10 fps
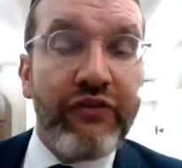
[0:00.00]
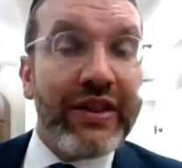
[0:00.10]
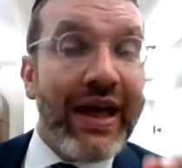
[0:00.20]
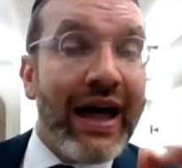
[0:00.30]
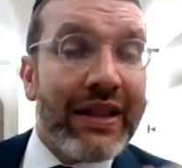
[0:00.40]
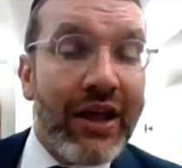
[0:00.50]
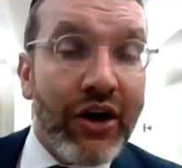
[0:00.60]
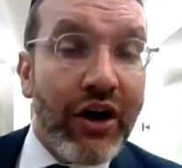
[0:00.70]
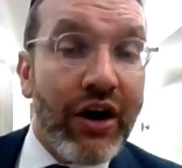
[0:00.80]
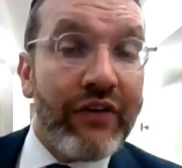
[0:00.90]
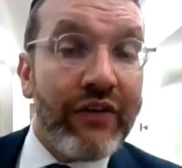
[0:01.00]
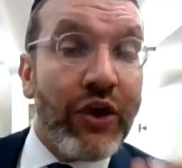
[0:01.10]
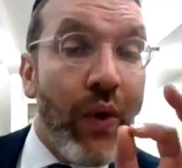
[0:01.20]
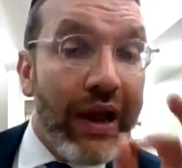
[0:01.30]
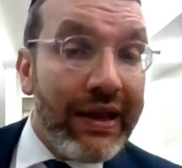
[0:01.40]
the halacha of
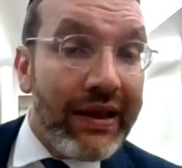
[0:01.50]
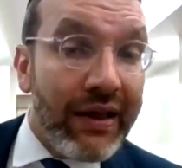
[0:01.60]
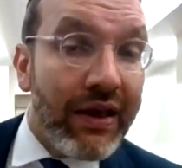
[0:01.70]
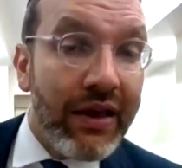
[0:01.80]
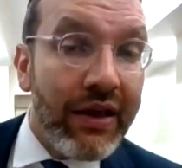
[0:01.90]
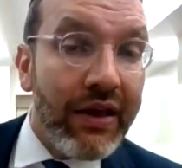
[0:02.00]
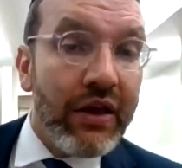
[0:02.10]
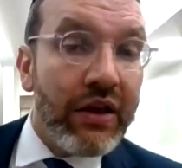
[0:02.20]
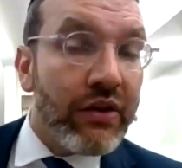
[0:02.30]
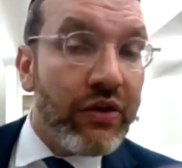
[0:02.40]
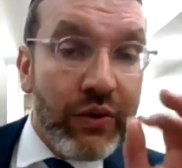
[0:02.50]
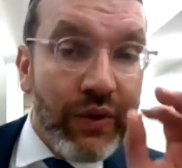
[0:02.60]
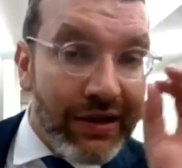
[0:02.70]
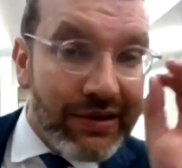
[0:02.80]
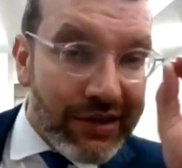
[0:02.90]
equating to
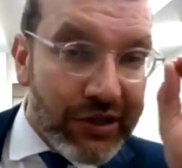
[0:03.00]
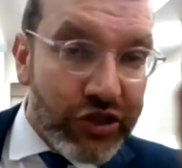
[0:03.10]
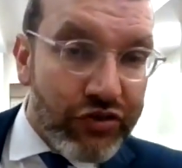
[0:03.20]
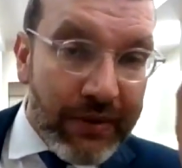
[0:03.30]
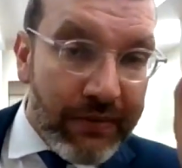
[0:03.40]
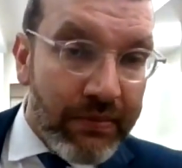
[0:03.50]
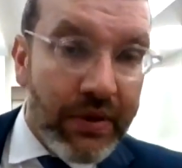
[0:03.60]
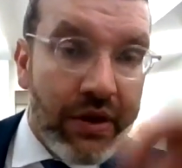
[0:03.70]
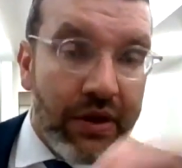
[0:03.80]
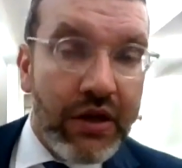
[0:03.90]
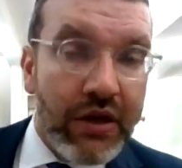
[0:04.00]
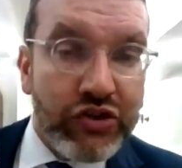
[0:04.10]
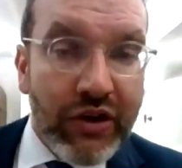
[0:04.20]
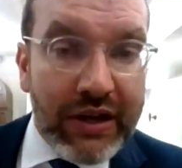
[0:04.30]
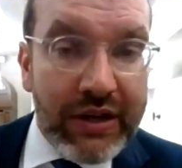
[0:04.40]
its extreme
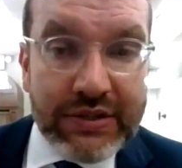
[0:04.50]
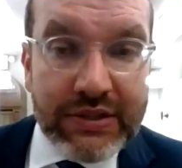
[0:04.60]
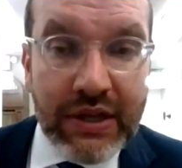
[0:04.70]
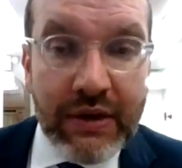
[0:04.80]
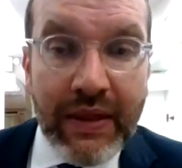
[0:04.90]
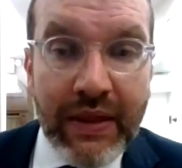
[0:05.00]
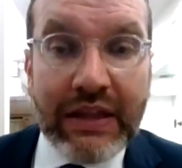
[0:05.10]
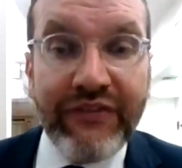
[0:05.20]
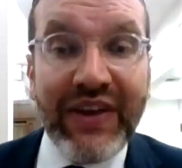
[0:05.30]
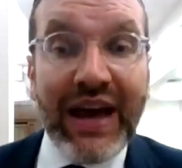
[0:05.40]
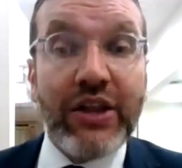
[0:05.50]
strictness. According to the